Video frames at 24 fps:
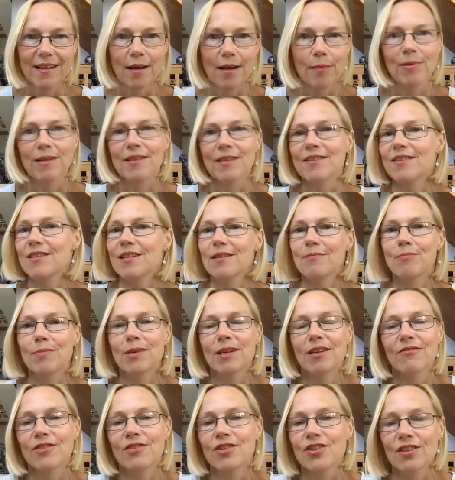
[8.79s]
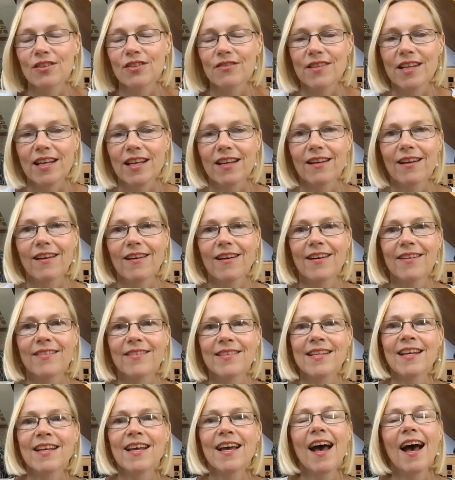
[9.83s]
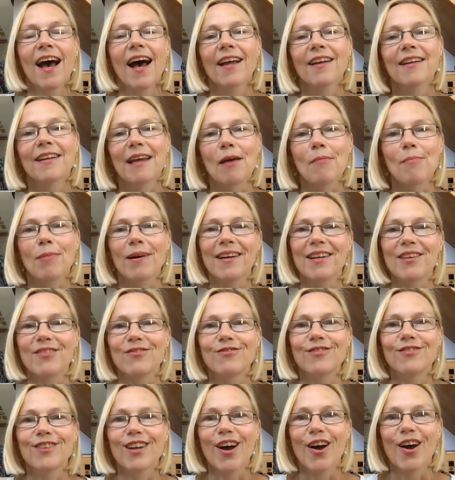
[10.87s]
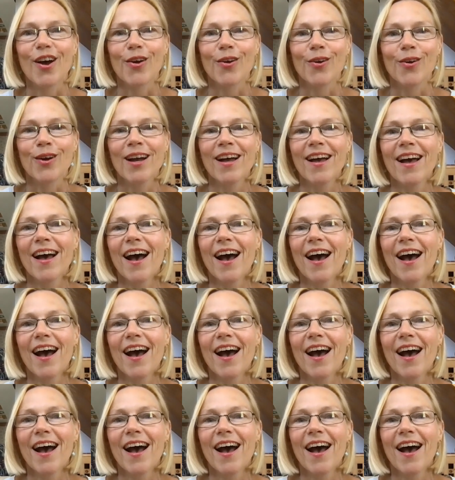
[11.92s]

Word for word: tap into the bigger vision of their lives, and get back in flow.